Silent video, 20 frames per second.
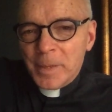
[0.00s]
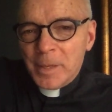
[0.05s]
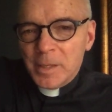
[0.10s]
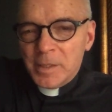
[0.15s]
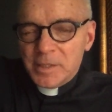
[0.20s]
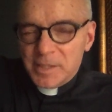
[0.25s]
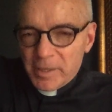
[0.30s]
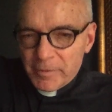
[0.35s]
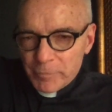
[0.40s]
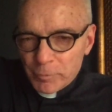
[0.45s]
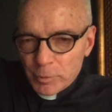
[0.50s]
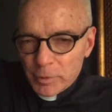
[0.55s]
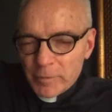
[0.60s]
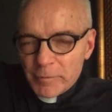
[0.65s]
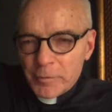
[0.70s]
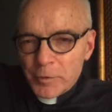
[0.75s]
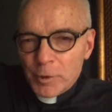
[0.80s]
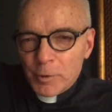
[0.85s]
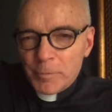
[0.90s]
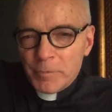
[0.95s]
Several of
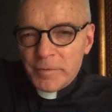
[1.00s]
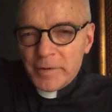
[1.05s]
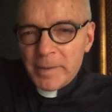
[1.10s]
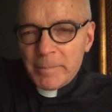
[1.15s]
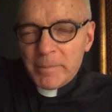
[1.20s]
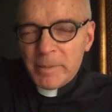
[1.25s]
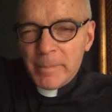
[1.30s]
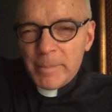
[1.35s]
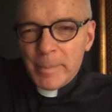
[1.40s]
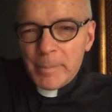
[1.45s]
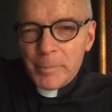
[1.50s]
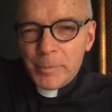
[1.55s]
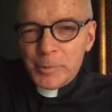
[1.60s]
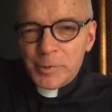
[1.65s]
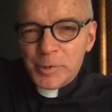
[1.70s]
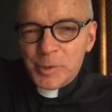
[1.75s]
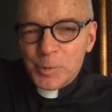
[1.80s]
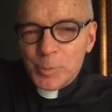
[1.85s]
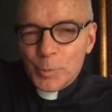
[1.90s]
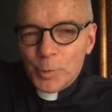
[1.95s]
her family
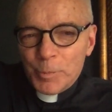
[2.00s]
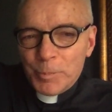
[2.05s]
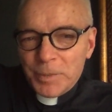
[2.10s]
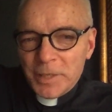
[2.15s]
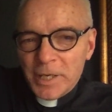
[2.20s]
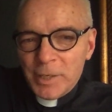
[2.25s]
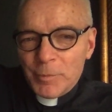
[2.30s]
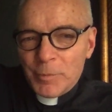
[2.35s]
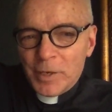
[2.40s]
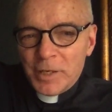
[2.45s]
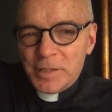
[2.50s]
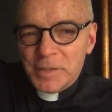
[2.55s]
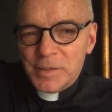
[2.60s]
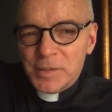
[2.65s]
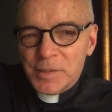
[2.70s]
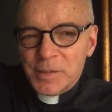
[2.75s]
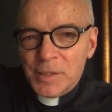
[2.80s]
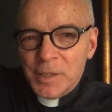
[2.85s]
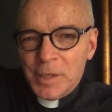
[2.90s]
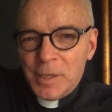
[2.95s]
members were playwrights.